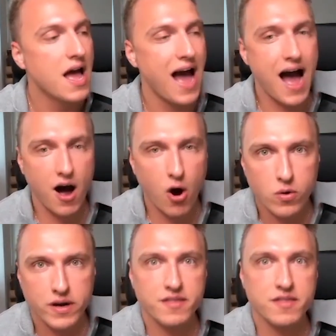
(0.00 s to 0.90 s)
are
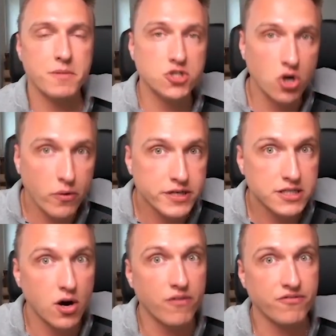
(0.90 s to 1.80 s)
owning the
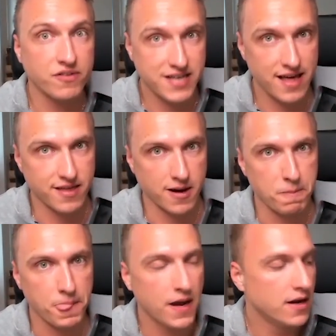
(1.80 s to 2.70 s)
majority of Tether.
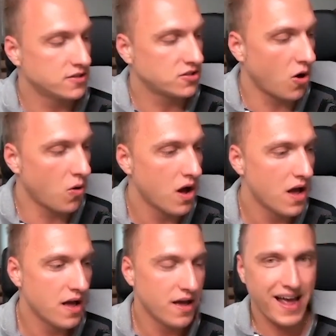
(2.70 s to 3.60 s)
So,
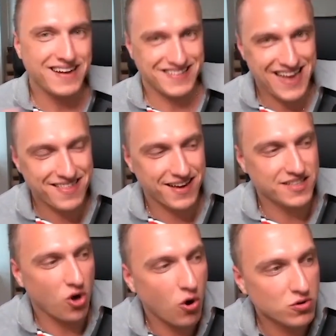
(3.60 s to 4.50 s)
and Tether
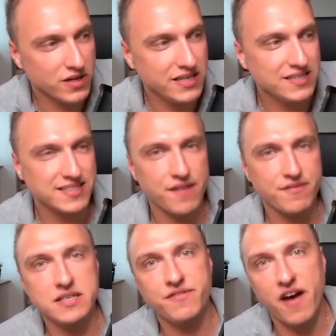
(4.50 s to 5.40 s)
is only
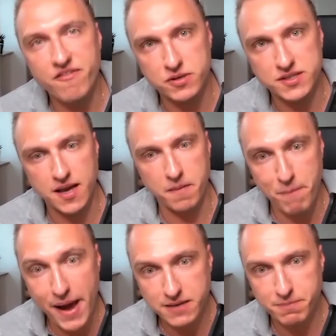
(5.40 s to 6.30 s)
75%
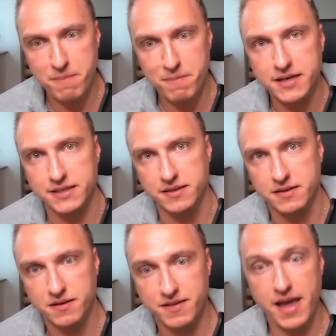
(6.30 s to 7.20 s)
backed by money.
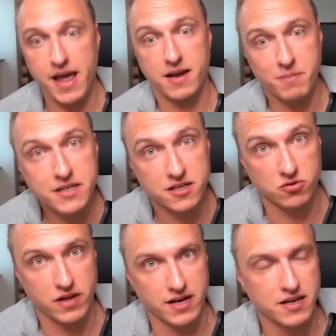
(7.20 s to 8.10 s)
They admitted
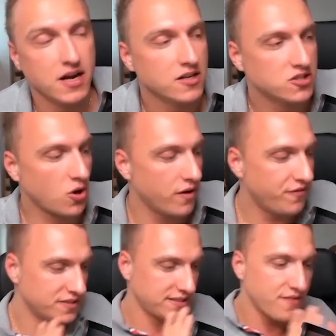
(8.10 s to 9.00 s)
to that. So
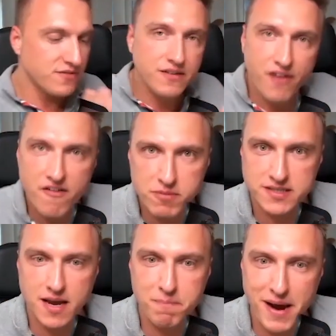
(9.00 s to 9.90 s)
if it's
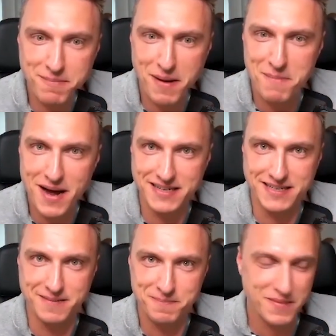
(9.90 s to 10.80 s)
75% backed by
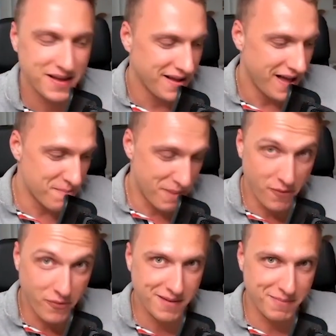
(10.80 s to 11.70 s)
money, and by
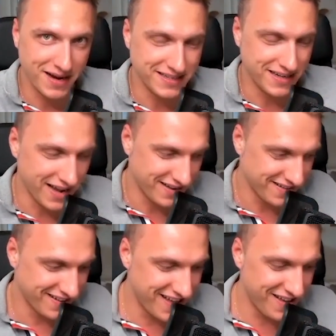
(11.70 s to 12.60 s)
real money, like
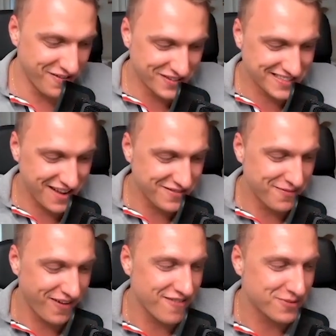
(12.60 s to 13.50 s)
if it's
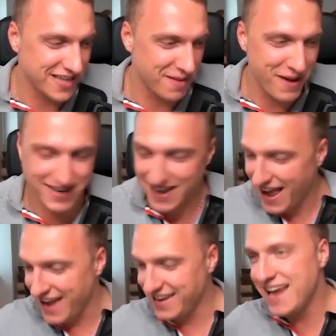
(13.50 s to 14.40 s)
75% backed
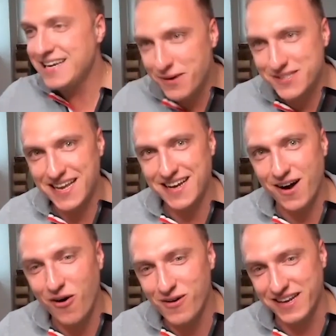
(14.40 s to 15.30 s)
and 80% are
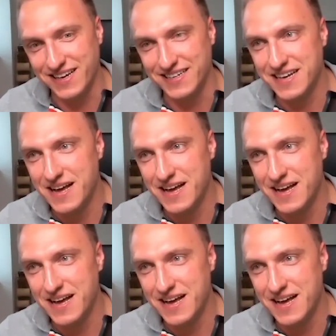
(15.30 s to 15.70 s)
holding it,